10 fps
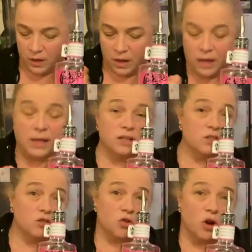It is
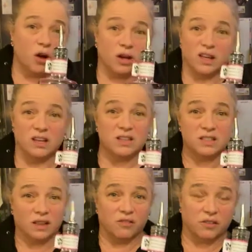strong, it is
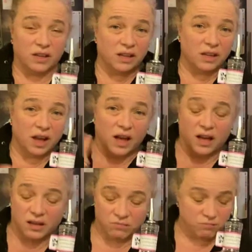lovely.
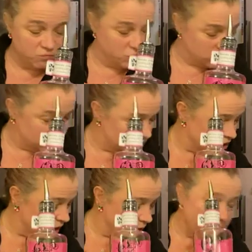I just
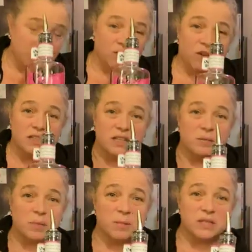invented it
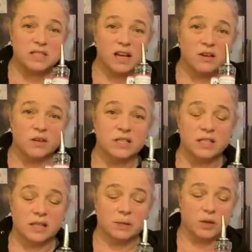by mistake
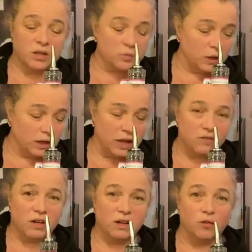recently because we didn't have
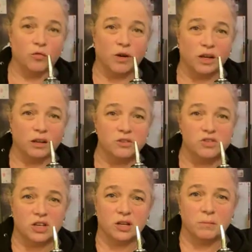any of our regular
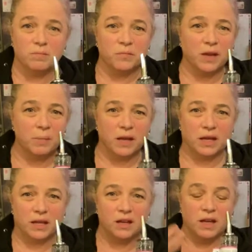gin. I
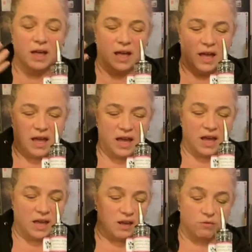made
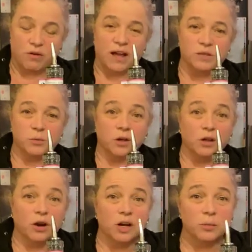a raspberry and
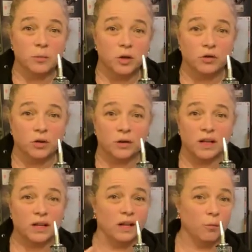cardamom
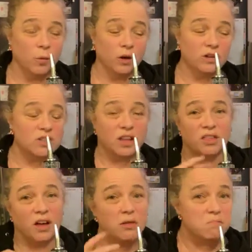Negroni. It worked. I
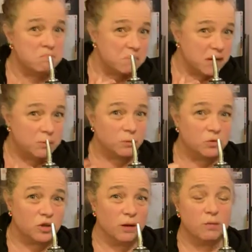thought maybe we'll
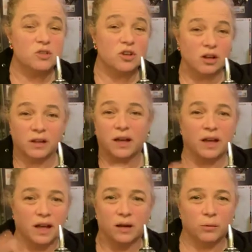try it with the chocolate,
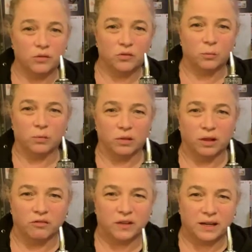and it was
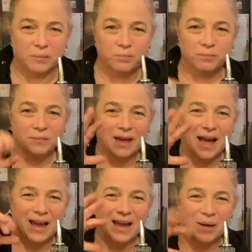lovely.
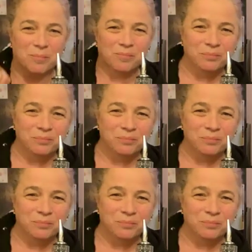Hi, Em.